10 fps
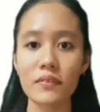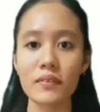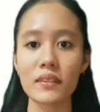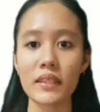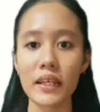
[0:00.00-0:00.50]

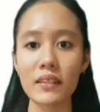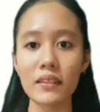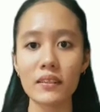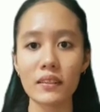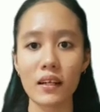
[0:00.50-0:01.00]

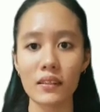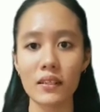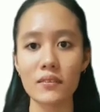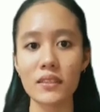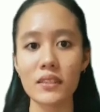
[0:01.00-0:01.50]

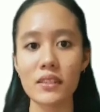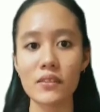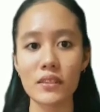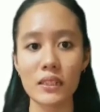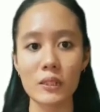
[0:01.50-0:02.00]
10,000 Newton.